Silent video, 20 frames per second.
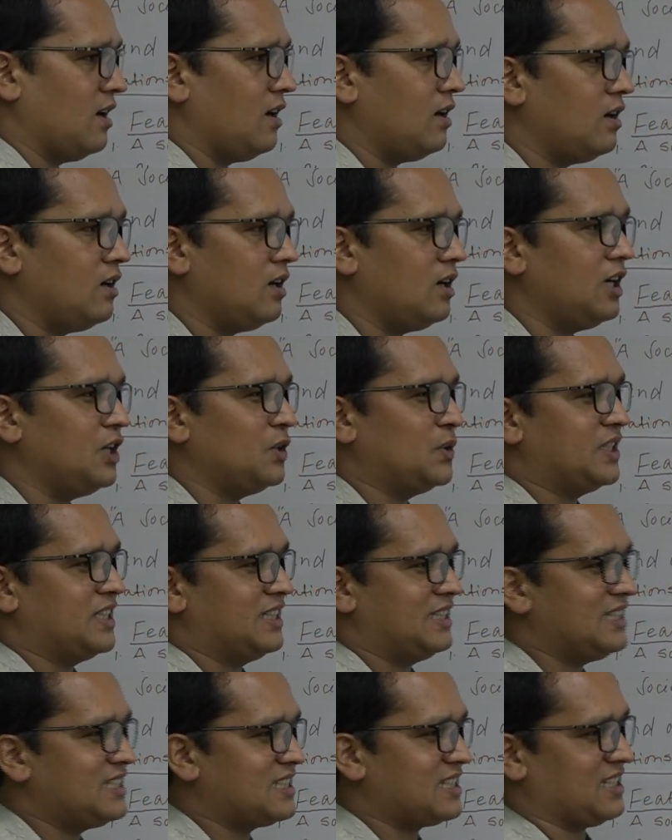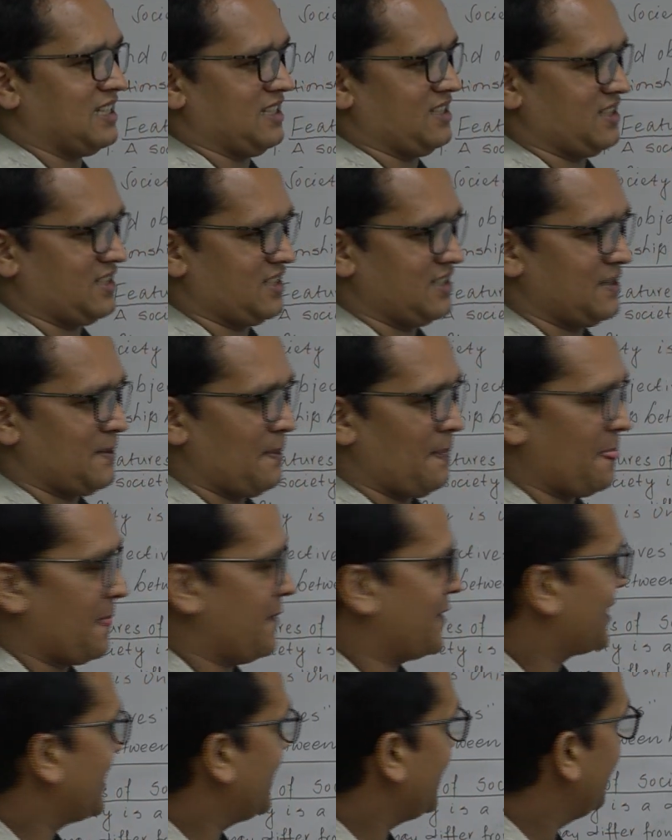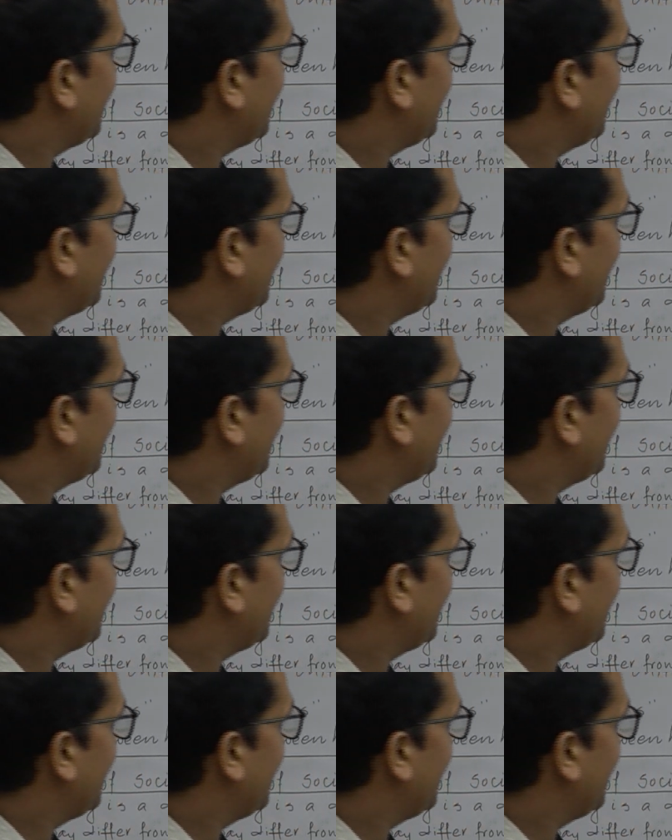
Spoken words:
all we discussed. Okay,